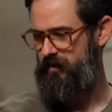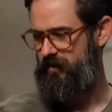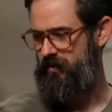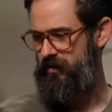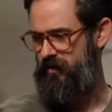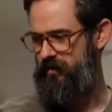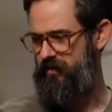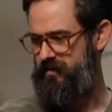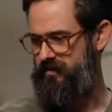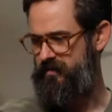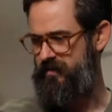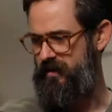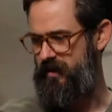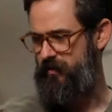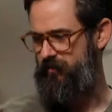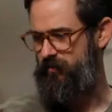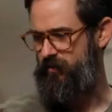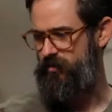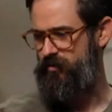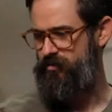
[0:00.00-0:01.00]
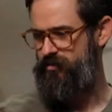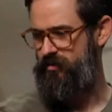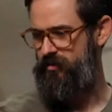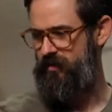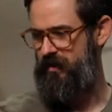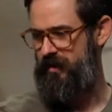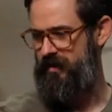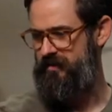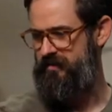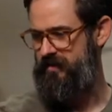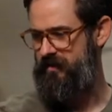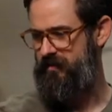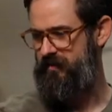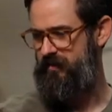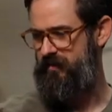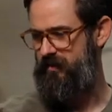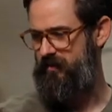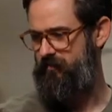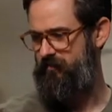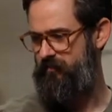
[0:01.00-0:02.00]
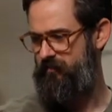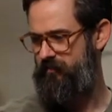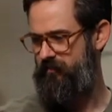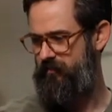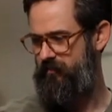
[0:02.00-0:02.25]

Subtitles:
Notice that I'm neutralizing them